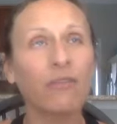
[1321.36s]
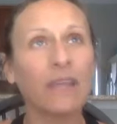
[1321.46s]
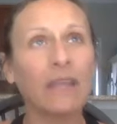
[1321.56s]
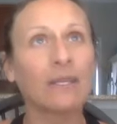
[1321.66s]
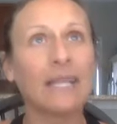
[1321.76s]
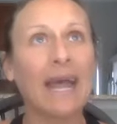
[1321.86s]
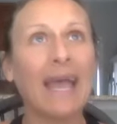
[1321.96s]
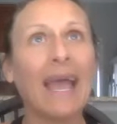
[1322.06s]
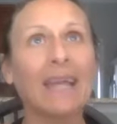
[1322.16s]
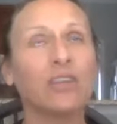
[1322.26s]
feeling that I
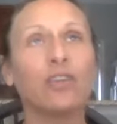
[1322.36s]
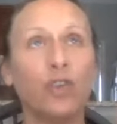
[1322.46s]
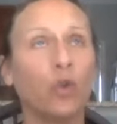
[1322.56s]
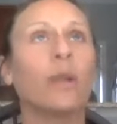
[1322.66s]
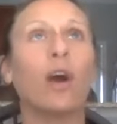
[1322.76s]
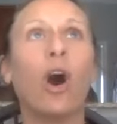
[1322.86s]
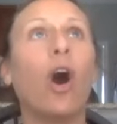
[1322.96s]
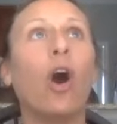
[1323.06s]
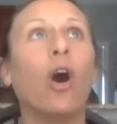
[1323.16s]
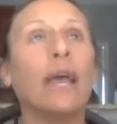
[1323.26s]
had to do it
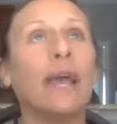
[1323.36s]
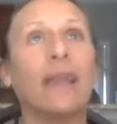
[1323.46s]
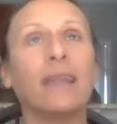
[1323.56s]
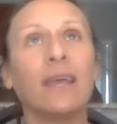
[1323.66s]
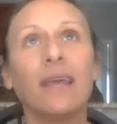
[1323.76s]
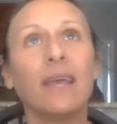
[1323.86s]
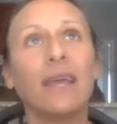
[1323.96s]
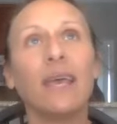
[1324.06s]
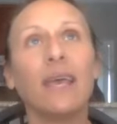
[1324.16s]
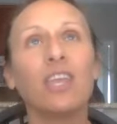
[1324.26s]
all. And,
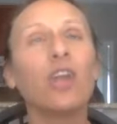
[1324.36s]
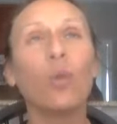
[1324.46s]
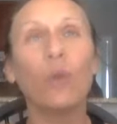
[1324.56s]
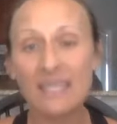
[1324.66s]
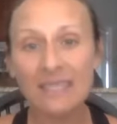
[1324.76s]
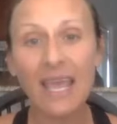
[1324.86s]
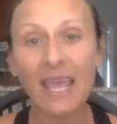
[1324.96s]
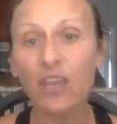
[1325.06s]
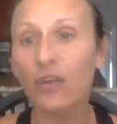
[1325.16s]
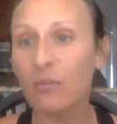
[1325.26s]
you know, we
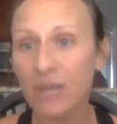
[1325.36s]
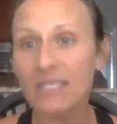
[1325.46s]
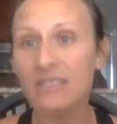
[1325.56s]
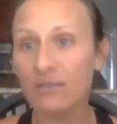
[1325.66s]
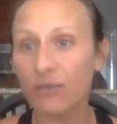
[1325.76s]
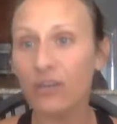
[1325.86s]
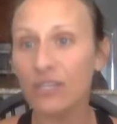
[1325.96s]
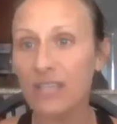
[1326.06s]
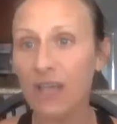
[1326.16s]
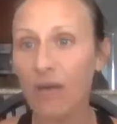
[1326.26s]
say you're in business for
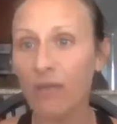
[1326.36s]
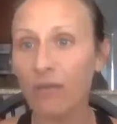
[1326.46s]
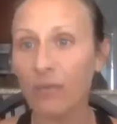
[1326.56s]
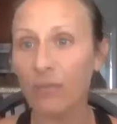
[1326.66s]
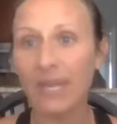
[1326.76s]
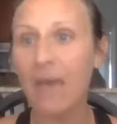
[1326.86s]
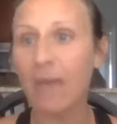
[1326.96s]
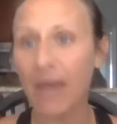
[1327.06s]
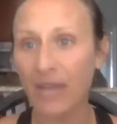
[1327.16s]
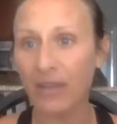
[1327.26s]
yourself, but not
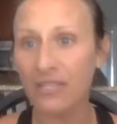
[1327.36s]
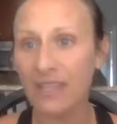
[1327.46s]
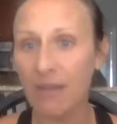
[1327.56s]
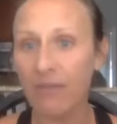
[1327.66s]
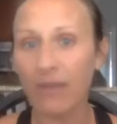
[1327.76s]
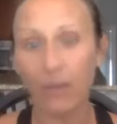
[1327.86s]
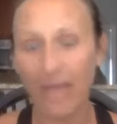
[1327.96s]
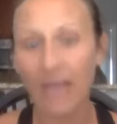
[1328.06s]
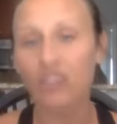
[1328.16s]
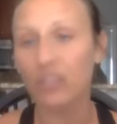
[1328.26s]
by yourself. And we
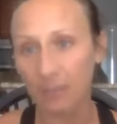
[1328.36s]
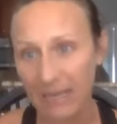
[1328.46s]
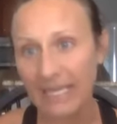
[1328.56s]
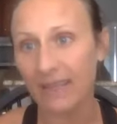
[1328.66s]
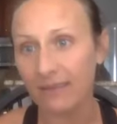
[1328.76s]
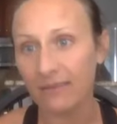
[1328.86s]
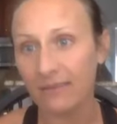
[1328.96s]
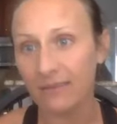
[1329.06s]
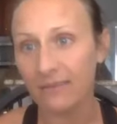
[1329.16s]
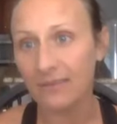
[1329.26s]
actually mean it.
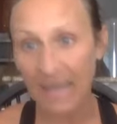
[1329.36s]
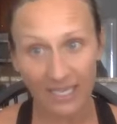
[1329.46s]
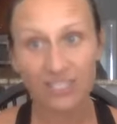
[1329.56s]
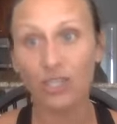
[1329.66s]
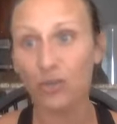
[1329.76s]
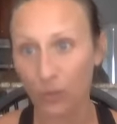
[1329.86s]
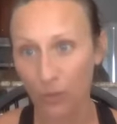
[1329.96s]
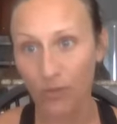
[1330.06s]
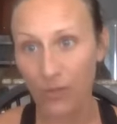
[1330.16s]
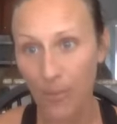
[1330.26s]
That is the truth.